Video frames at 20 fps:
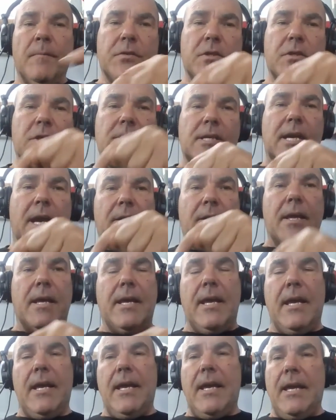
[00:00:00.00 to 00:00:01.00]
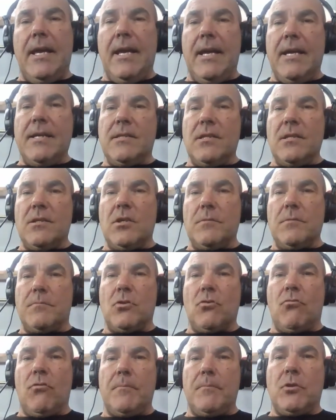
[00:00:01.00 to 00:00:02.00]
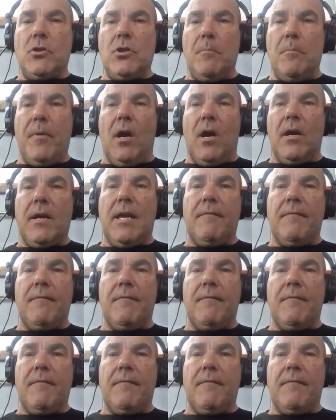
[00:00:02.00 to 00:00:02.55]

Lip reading: Just down here is the subscription bar.